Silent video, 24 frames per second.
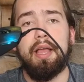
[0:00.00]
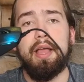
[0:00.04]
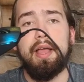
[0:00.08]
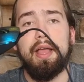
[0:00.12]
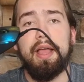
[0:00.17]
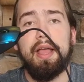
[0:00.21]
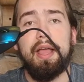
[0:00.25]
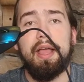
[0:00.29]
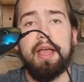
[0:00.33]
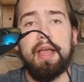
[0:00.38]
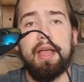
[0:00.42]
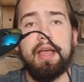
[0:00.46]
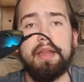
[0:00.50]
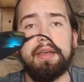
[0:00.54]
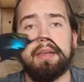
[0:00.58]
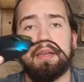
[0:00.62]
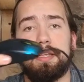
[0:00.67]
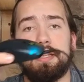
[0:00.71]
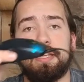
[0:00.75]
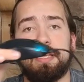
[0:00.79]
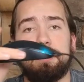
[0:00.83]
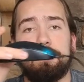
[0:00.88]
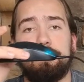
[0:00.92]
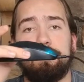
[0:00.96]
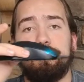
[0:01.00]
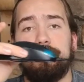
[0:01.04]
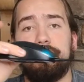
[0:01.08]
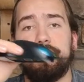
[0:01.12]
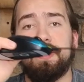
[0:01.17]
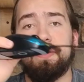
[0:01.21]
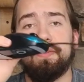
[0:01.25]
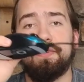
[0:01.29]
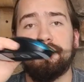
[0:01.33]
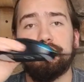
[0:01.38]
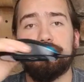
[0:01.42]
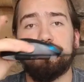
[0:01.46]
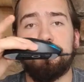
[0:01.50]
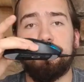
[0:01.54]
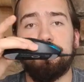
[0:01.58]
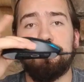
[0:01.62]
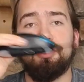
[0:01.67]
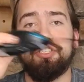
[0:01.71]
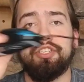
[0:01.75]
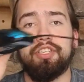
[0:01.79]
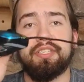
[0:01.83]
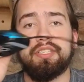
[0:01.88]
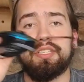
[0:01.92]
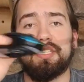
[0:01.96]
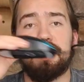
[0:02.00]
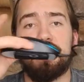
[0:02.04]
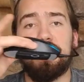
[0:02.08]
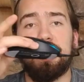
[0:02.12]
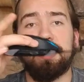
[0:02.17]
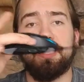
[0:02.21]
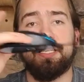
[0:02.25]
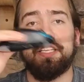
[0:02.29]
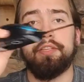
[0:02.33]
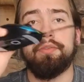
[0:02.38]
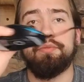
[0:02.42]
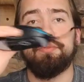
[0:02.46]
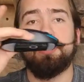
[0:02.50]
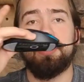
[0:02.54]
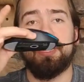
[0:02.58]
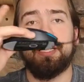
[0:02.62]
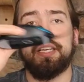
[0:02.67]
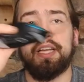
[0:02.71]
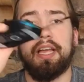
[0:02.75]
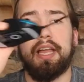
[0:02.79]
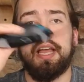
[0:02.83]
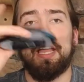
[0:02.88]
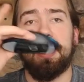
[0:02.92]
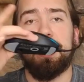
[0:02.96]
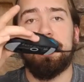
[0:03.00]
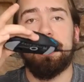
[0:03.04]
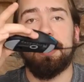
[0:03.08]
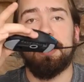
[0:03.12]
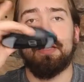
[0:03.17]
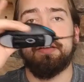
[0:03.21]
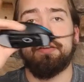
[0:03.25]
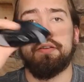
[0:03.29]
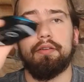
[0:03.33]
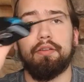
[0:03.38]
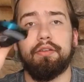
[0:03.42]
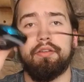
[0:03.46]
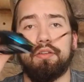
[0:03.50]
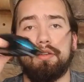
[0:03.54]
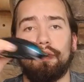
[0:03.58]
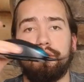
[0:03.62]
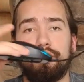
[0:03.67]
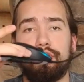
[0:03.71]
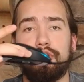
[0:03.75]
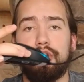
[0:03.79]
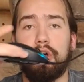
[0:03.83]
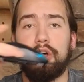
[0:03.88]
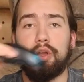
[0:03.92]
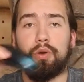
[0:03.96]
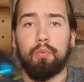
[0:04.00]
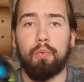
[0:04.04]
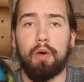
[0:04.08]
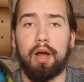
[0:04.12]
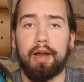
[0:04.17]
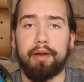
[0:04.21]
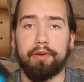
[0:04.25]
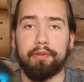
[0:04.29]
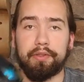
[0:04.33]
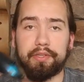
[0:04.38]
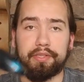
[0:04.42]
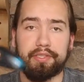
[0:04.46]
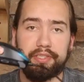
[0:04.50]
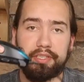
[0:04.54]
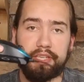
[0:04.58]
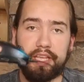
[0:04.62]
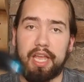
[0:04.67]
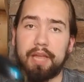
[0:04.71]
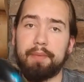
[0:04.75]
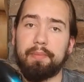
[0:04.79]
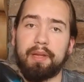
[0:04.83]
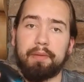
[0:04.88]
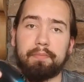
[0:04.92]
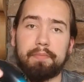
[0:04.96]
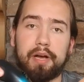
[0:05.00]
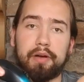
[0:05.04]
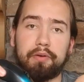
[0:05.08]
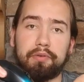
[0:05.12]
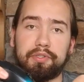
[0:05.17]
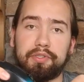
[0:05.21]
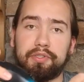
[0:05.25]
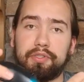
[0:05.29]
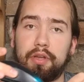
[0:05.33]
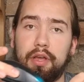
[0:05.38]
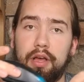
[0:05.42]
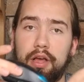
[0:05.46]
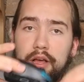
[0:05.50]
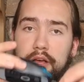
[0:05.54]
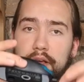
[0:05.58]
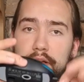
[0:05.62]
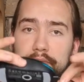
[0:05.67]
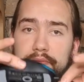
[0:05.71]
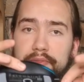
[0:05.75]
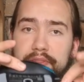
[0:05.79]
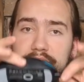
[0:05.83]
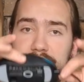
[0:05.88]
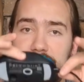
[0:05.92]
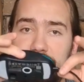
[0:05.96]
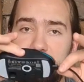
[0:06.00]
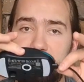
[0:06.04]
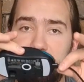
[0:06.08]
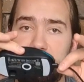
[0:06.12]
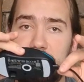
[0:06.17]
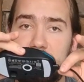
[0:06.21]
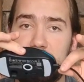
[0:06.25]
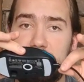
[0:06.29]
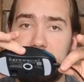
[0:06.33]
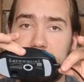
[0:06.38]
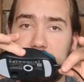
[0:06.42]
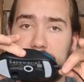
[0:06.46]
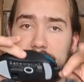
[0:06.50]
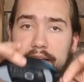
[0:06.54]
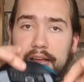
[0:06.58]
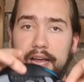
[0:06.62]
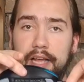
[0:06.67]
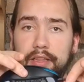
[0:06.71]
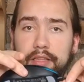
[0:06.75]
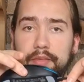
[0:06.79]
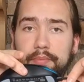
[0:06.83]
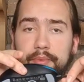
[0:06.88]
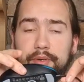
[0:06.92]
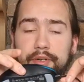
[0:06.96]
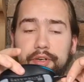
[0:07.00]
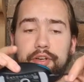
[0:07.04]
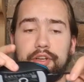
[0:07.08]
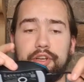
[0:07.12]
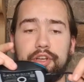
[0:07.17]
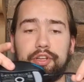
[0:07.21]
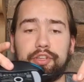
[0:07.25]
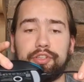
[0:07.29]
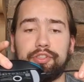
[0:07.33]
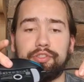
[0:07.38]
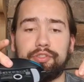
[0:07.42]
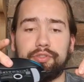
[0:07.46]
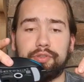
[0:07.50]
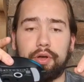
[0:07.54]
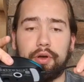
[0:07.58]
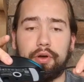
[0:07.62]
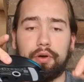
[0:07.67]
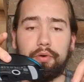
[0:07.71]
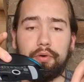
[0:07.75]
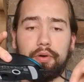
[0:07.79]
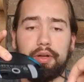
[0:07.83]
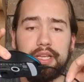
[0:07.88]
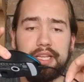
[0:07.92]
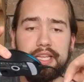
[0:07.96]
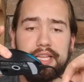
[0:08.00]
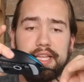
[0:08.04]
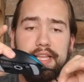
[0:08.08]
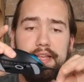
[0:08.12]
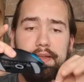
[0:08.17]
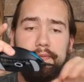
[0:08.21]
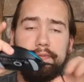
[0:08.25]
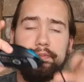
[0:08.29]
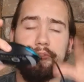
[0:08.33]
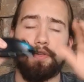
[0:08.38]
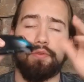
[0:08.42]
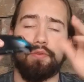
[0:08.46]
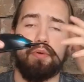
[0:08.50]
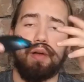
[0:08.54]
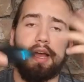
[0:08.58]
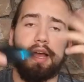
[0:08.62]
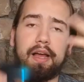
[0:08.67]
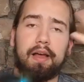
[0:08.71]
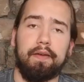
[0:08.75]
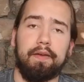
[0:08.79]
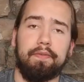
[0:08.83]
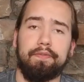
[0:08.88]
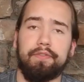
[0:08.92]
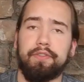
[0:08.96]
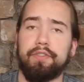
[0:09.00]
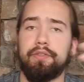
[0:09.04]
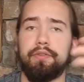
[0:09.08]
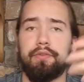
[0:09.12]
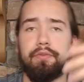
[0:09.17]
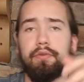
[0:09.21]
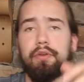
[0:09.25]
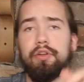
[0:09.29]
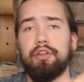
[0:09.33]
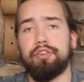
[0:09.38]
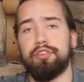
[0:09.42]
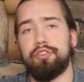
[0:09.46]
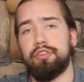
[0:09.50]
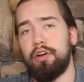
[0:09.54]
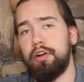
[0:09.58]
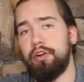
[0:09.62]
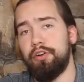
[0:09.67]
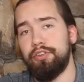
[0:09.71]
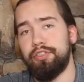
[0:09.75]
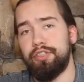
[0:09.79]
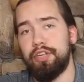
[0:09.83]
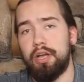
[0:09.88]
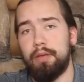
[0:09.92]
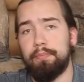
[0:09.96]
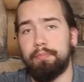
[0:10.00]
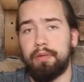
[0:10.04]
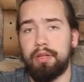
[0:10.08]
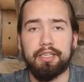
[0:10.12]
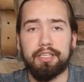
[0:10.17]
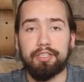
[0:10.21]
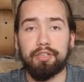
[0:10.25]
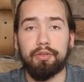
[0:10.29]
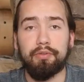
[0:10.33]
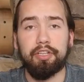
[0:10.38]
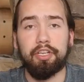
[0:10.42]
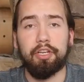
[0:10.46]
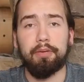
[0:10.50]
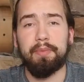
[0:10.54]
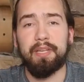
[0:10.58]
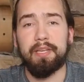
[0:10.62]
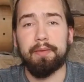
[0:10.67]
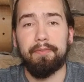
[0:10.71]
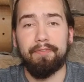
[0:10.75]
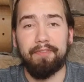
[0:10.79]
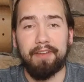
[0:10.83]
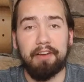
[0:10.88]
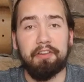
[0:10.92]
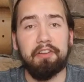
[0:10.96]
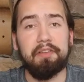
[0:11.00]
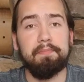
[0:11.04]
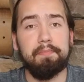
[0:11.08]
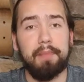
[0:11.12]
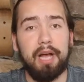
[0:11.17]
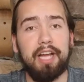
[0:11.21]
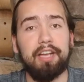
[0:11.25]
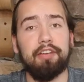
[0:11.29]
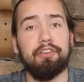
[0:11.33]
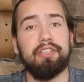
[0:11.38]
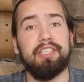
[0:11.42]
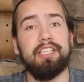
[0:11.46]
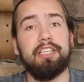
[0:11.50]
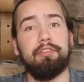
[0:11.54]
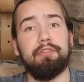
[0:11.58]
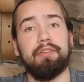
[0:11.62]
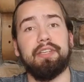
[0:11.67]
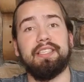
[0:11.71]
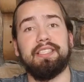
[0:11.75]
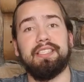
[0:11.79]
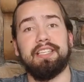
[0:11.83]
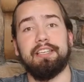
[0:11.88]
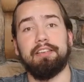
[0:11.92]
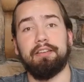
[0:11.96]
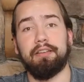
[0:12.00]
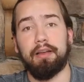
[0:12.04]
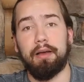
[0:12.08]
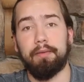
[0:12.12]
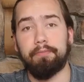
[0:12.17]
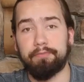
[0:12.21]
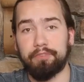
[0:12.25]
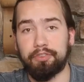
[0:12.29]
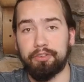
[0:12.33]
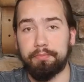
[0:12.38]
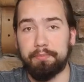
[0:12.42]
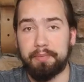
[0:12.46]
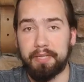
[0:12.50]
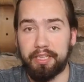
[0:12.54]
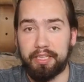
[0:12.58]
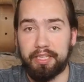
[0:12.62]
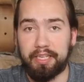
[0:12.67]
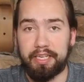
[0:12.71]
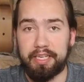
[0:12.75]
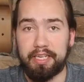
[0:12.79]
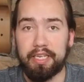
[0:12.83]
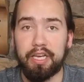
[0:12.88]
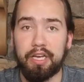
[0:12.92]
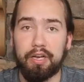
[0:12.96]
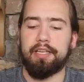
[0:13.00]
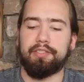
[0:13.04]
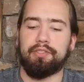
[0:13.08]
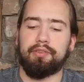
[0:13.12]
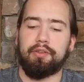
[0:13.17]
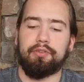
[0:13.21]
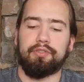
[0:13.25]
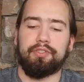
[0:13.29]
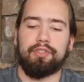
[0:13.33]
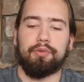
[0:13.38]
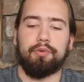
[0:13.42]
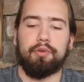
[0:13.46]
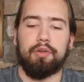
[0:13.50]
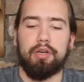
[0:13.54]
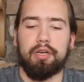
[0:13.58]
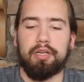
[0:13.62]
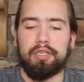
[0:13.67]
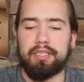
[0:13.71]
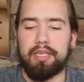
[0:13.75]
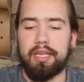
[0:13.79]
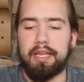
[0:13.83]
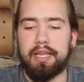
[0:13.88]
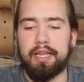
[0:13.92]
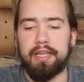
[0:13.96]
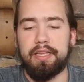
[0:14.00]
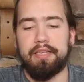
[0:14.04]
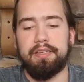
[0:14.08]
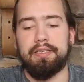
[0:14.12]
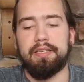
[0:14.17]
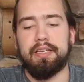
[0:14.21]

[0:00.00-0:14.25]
and it feels just like using a non-wireless gaming mouse of this caliber. So if you have to charge up, it's only going to be a very minor decrease in comfortability. It's also got a